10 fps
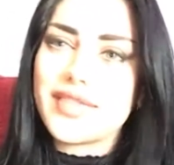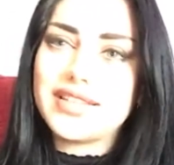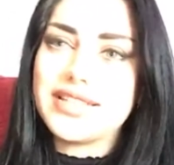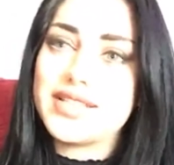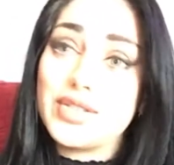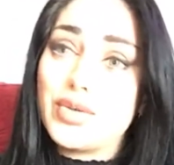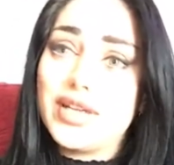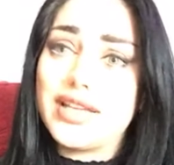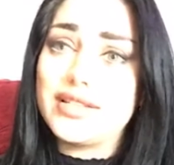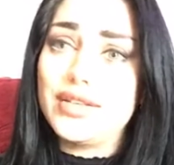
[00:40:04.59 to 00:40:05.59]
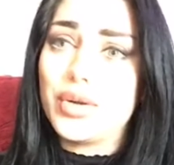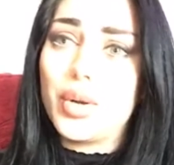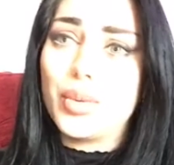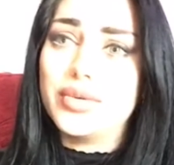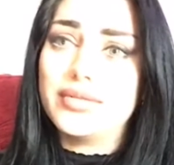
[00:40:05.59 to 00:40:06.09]
listen to it at your
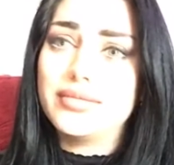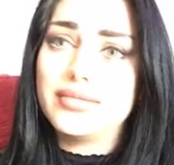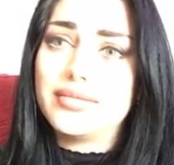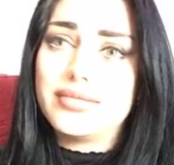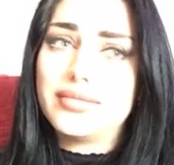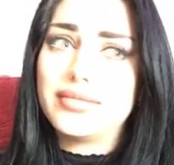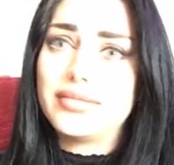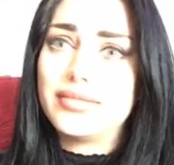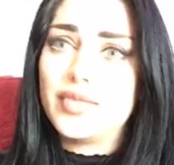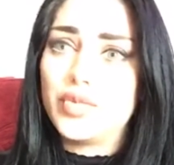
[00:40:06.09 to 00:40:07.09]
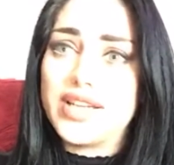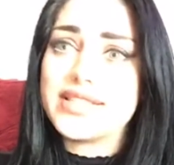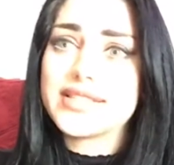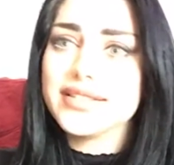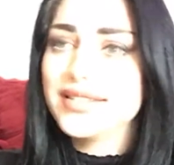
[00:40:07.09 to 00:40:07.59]
own risk.